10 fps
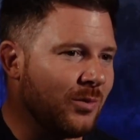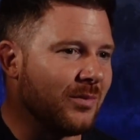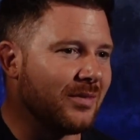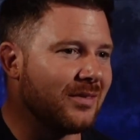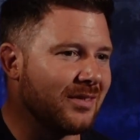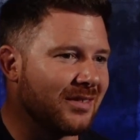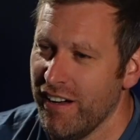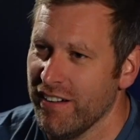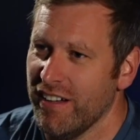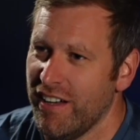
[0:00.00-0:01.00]
I've
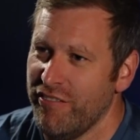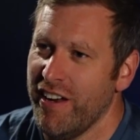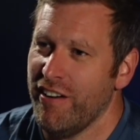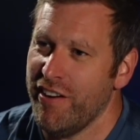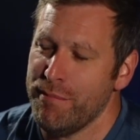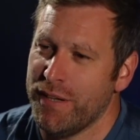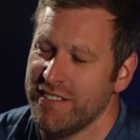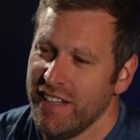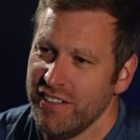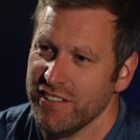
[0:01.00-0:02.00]
got a
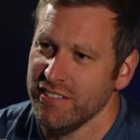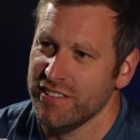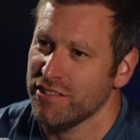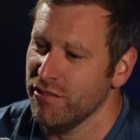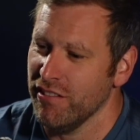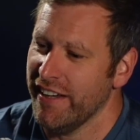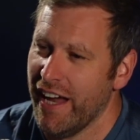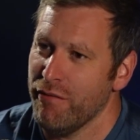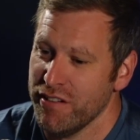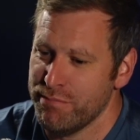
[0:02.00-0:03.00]
reputation, so like
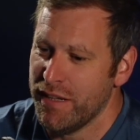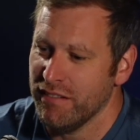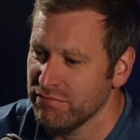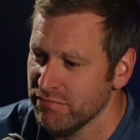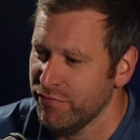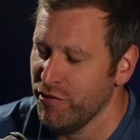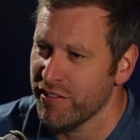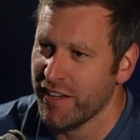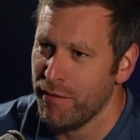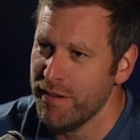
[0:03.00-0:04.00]
I would be
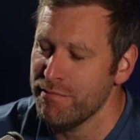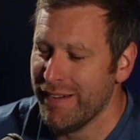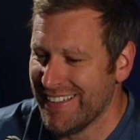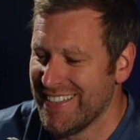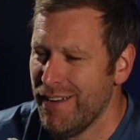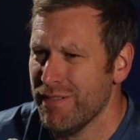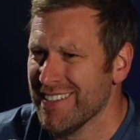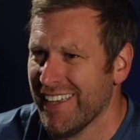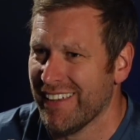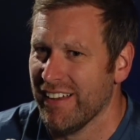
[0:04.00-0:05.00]
forthcoming. But say it
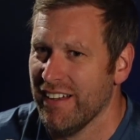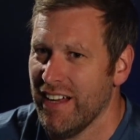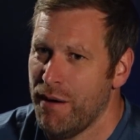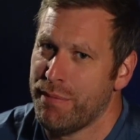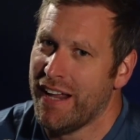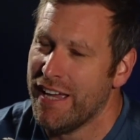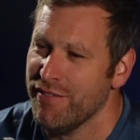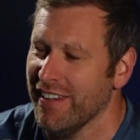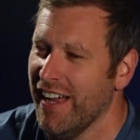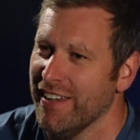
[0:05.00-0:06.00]
was like a
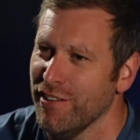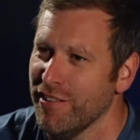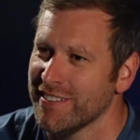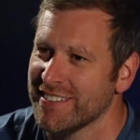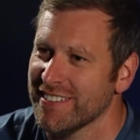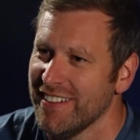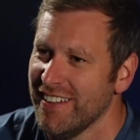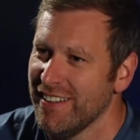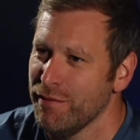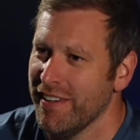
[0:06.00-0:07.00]
private landlord
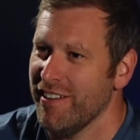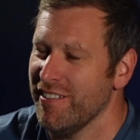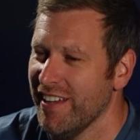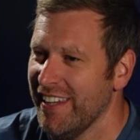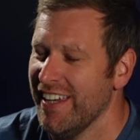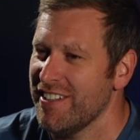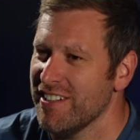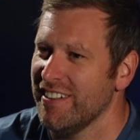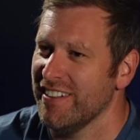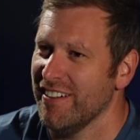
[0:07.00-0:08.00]
without an
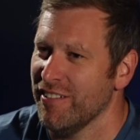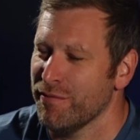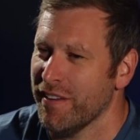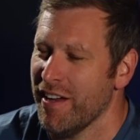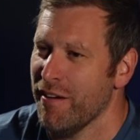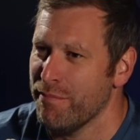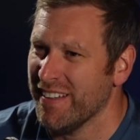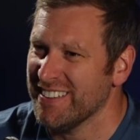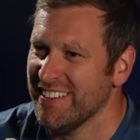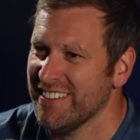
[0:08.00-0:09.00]
agent or without a
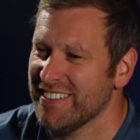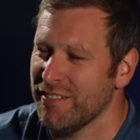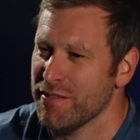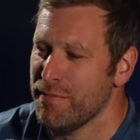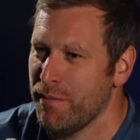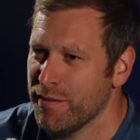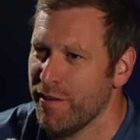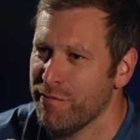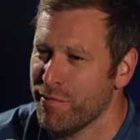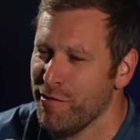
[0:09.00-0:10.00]
business, and it was maybe
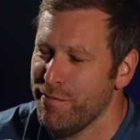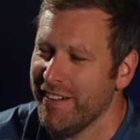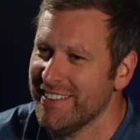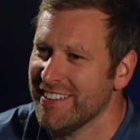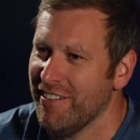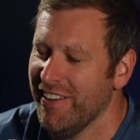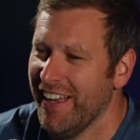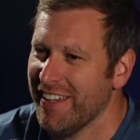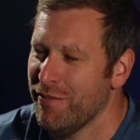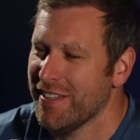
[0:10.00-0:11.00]
12 properties and all
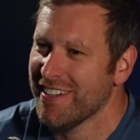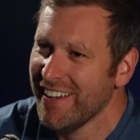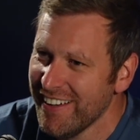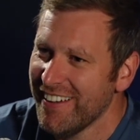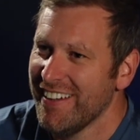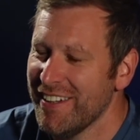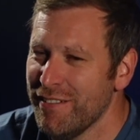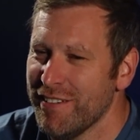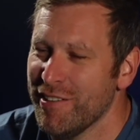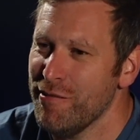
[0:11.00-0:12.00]
that, you would
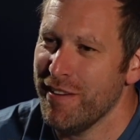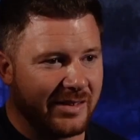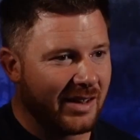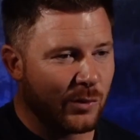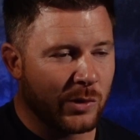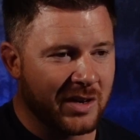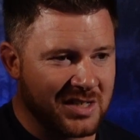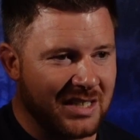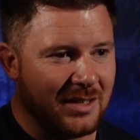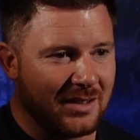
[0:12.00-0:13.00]
hope that they weren't
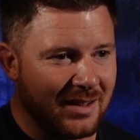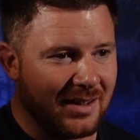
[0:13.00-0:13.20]
just making it up.